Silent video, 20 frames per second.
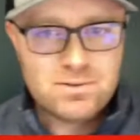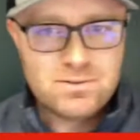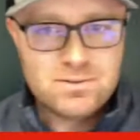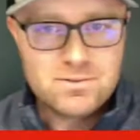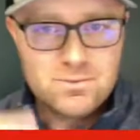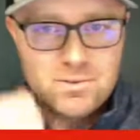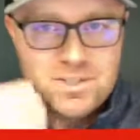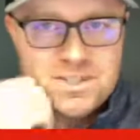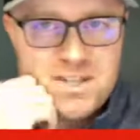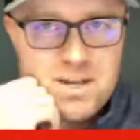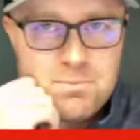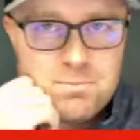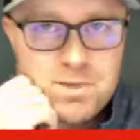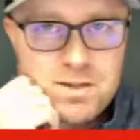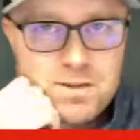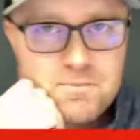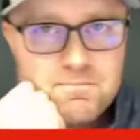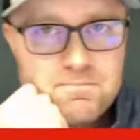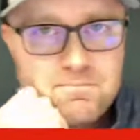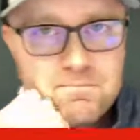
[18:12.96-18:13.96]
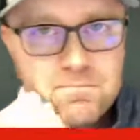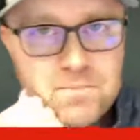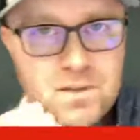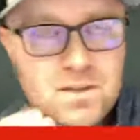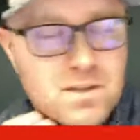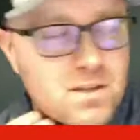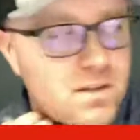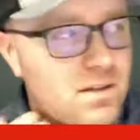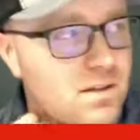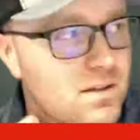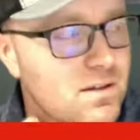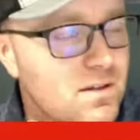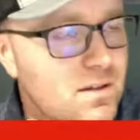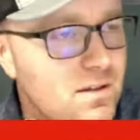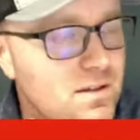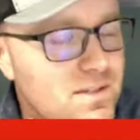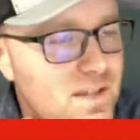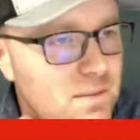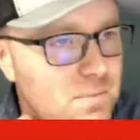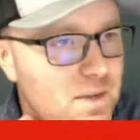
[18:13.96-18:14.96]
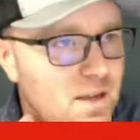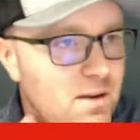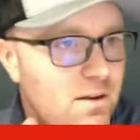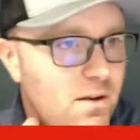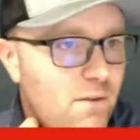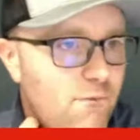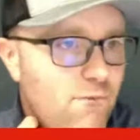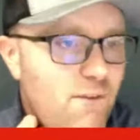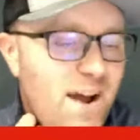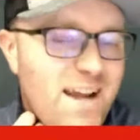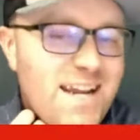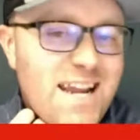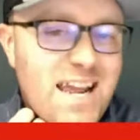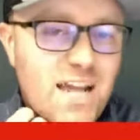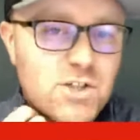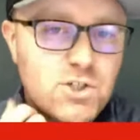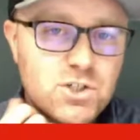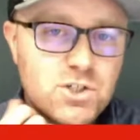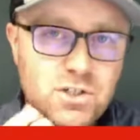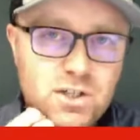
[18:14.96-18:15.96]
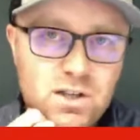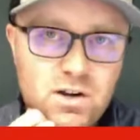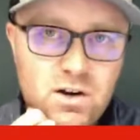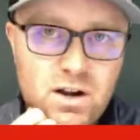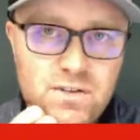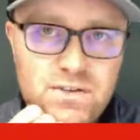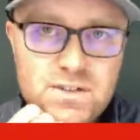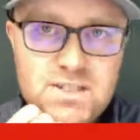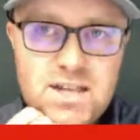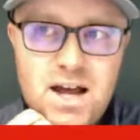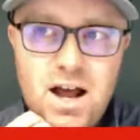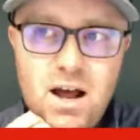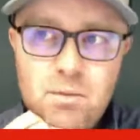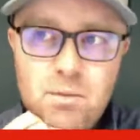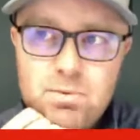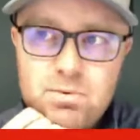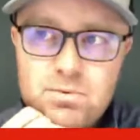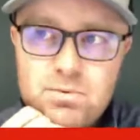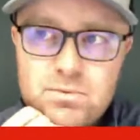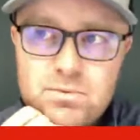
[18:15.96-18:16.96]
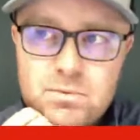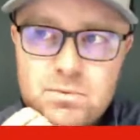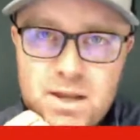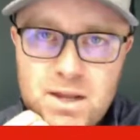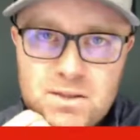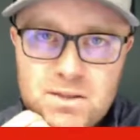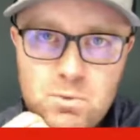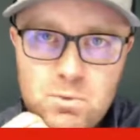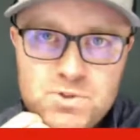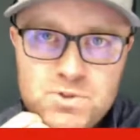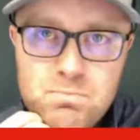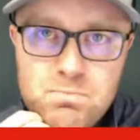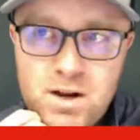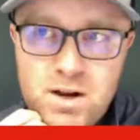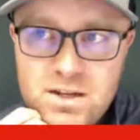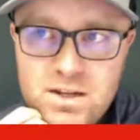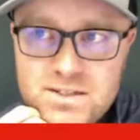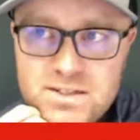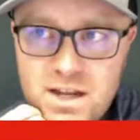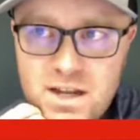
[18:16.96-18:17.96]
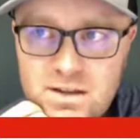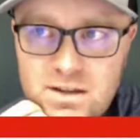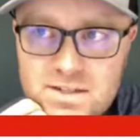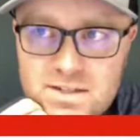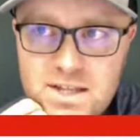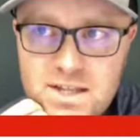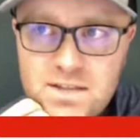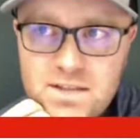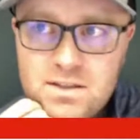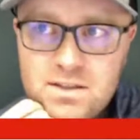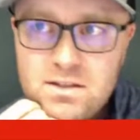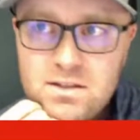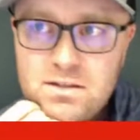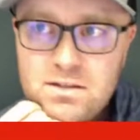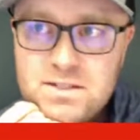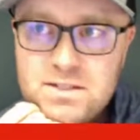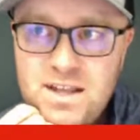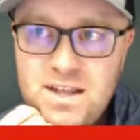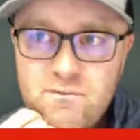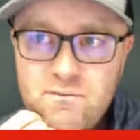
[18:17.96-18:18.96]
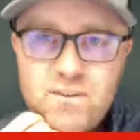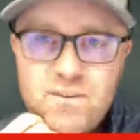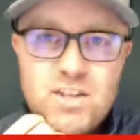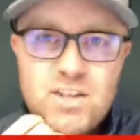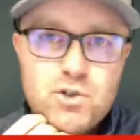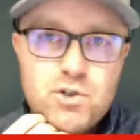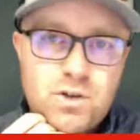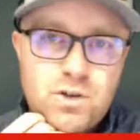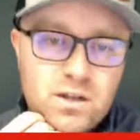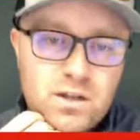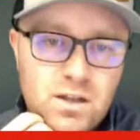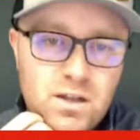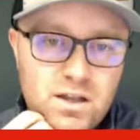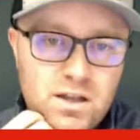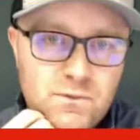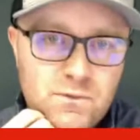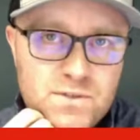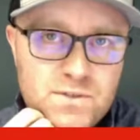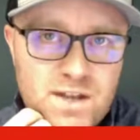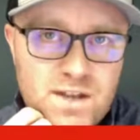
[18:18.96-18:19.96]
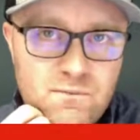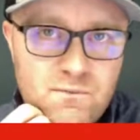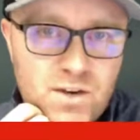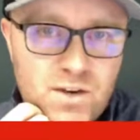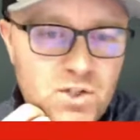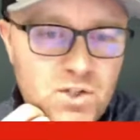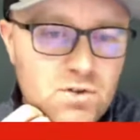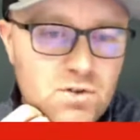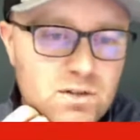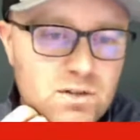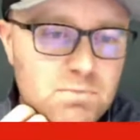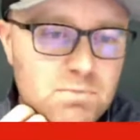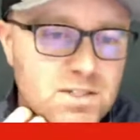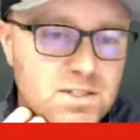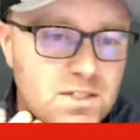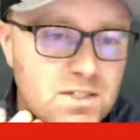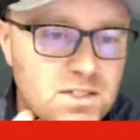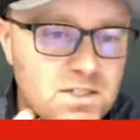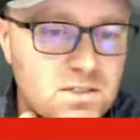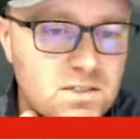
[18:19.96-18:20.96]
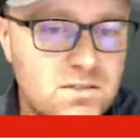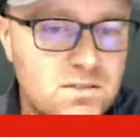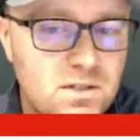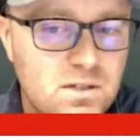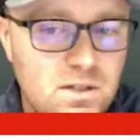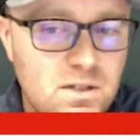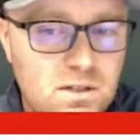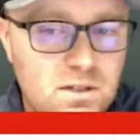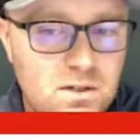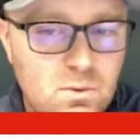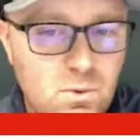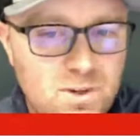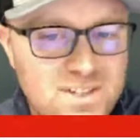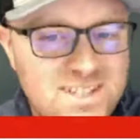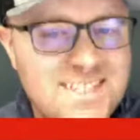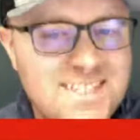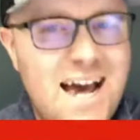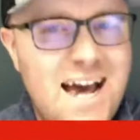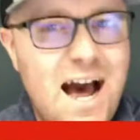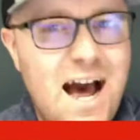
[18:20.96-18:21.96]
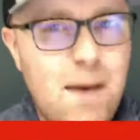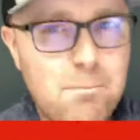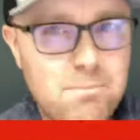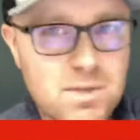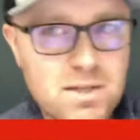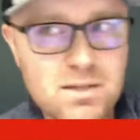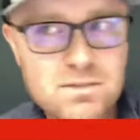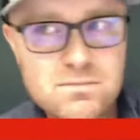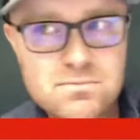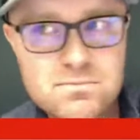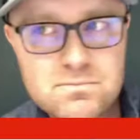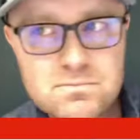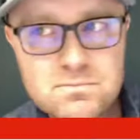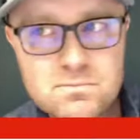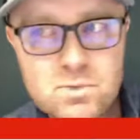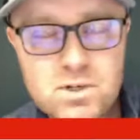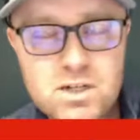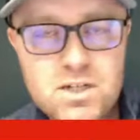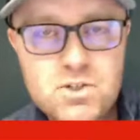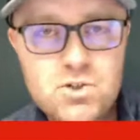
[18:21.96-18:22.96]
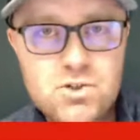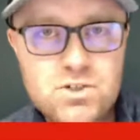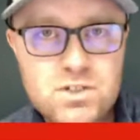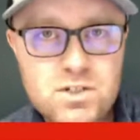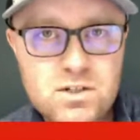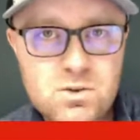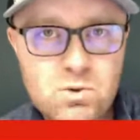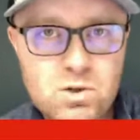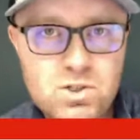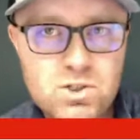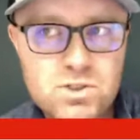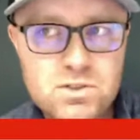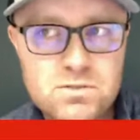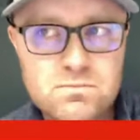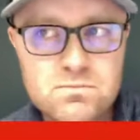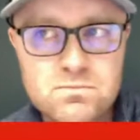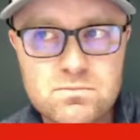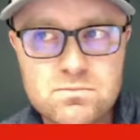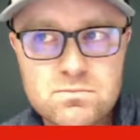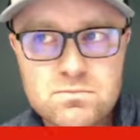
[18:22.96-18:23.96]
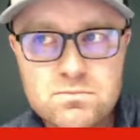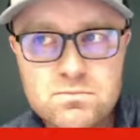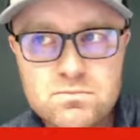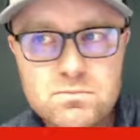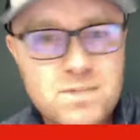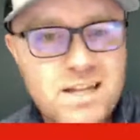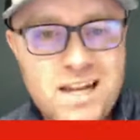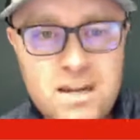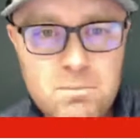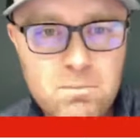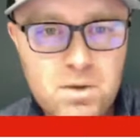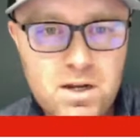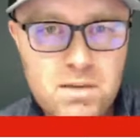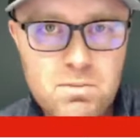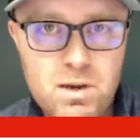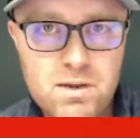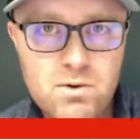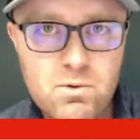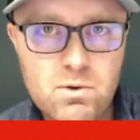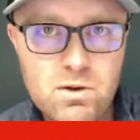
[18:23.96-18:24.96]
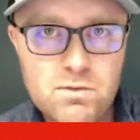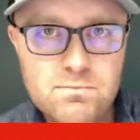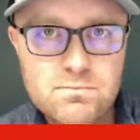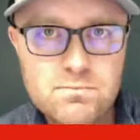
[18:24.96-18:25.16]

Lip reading: What does that mean? Does that mean financially you're at the top? Make the most money? Is that victory in life? Is that victory in business? What does the top mean? What an interesting question. It ain't money, by the way.